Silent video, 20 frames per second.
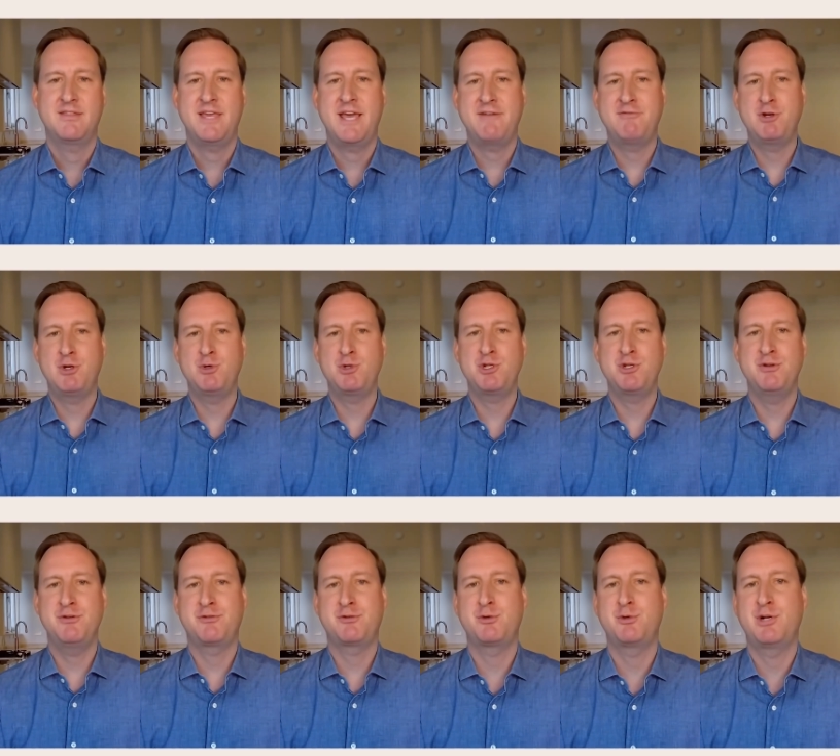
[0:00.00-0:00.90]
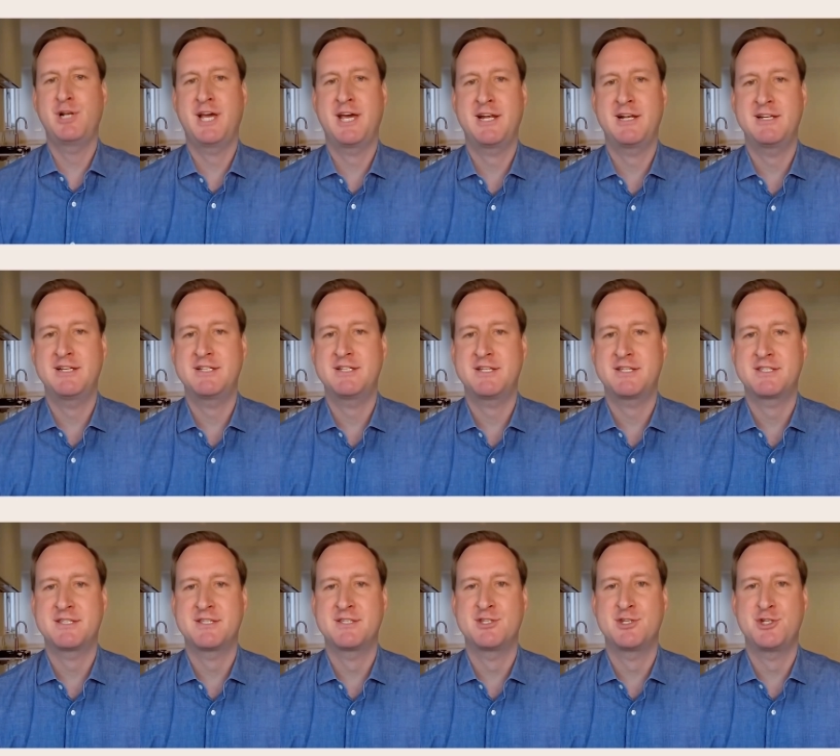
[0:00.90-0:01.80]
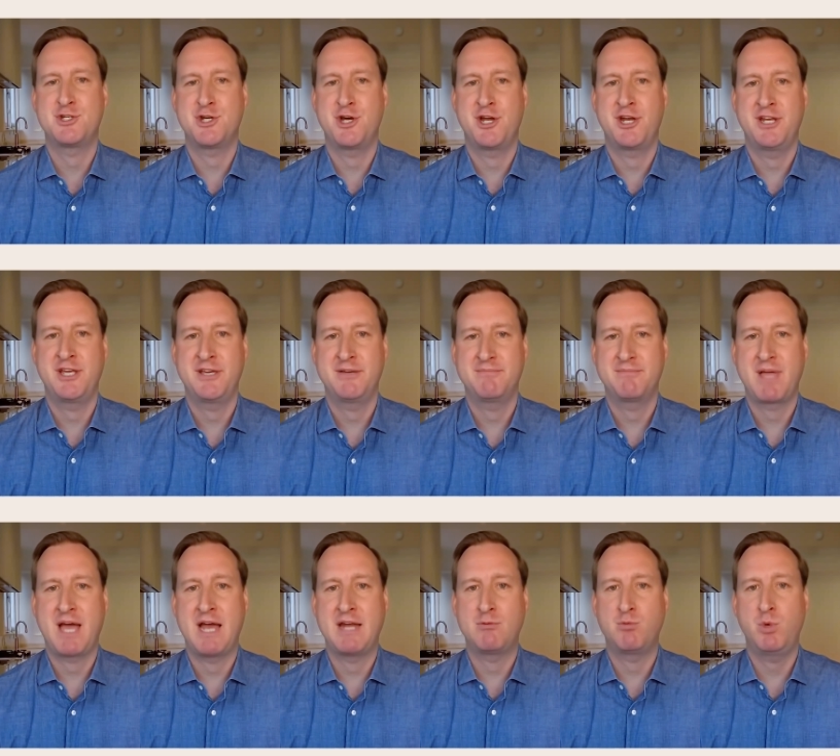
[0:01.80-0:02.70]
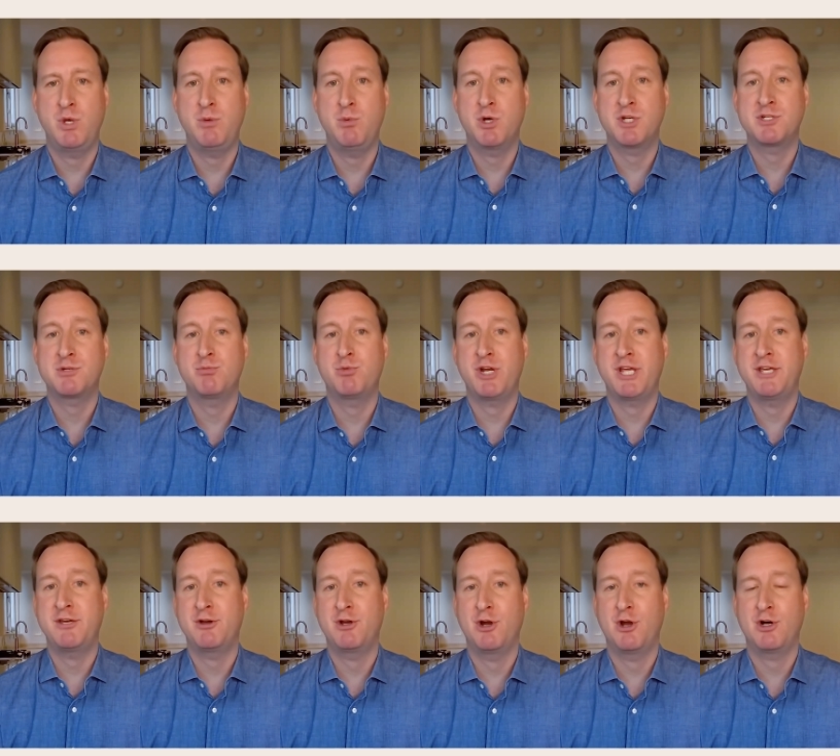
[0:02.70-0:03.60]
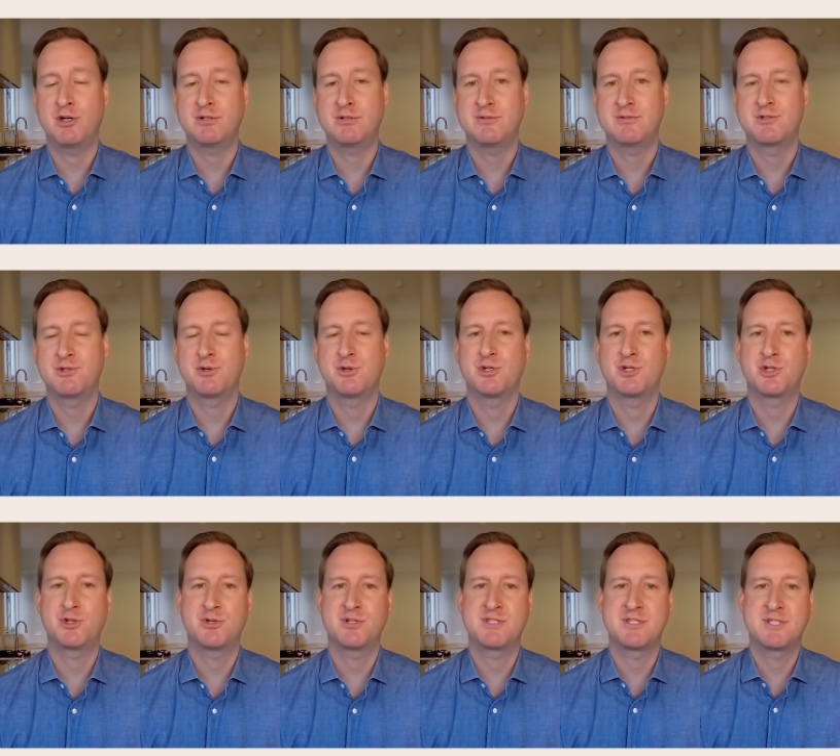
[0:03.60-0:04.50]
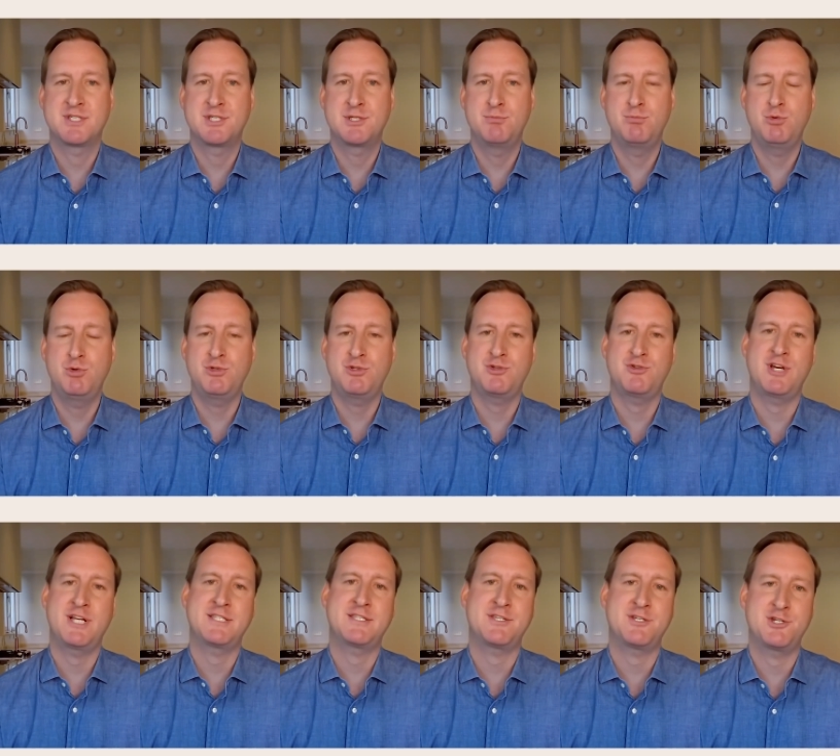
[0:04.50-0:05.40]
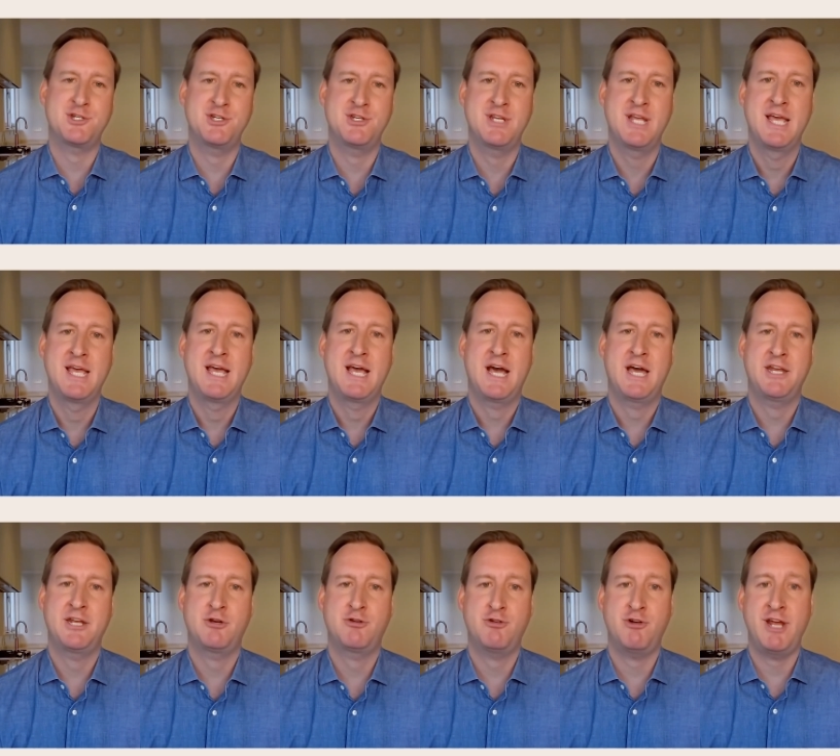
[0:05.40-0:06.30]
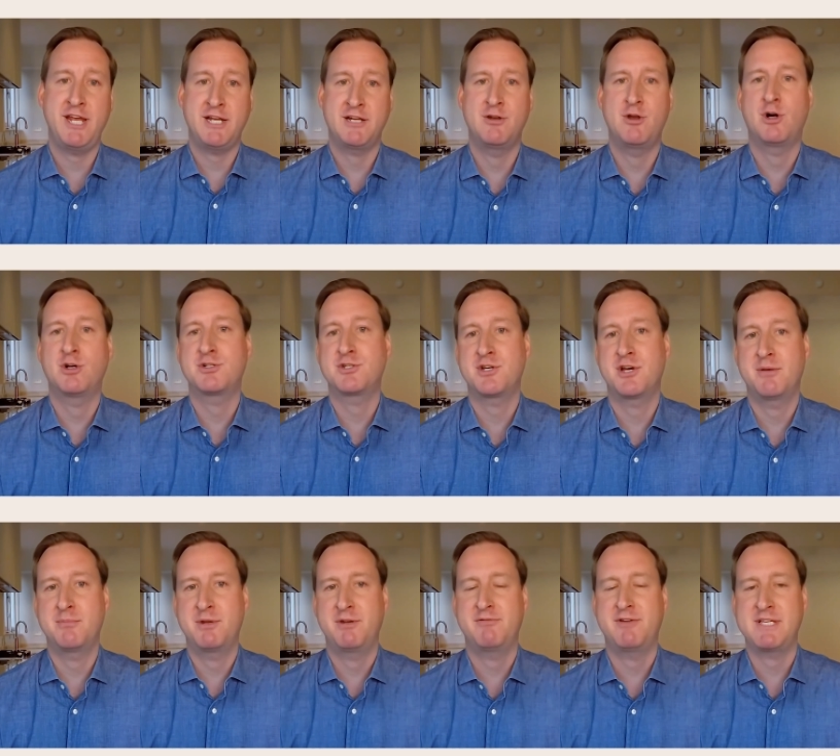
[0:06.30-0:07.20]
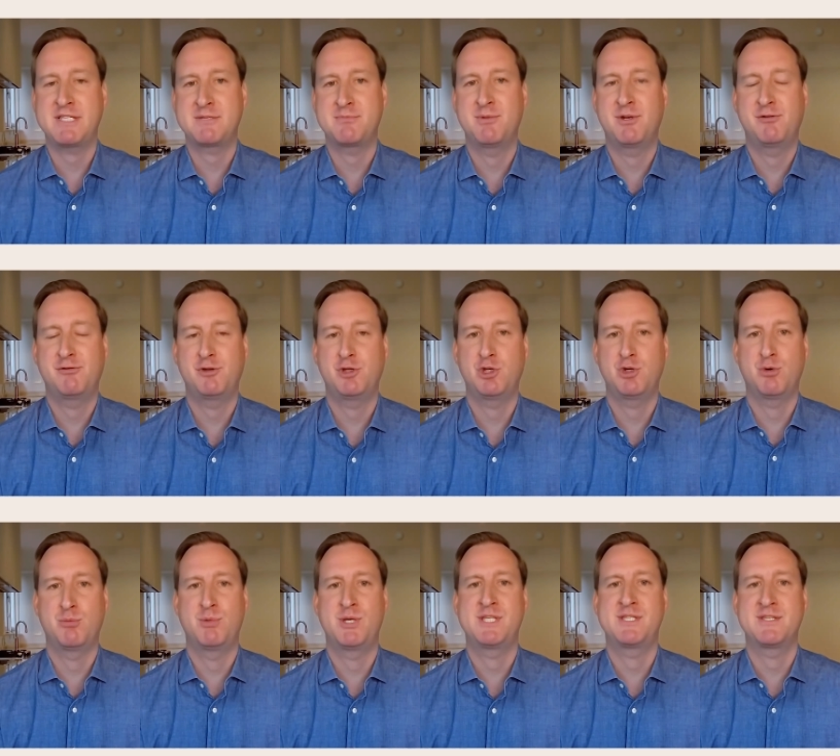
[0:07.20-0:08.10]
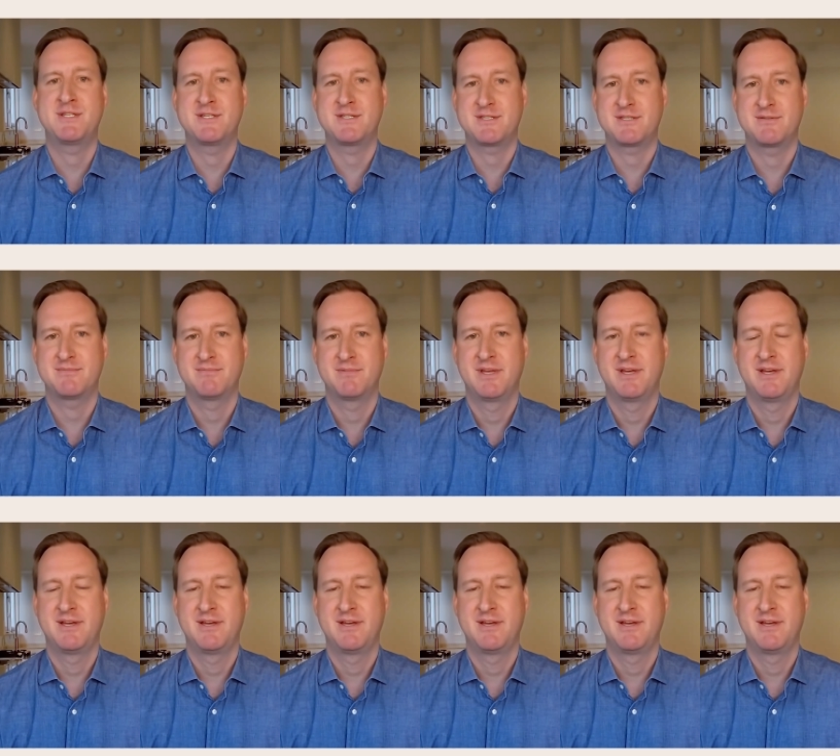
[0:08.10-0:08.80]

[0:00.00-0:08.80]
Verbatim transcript: The evolution of Google Analytics is a journey, and we want to bring you along to ensure it's a smooth transition and a great long-term investment for your business.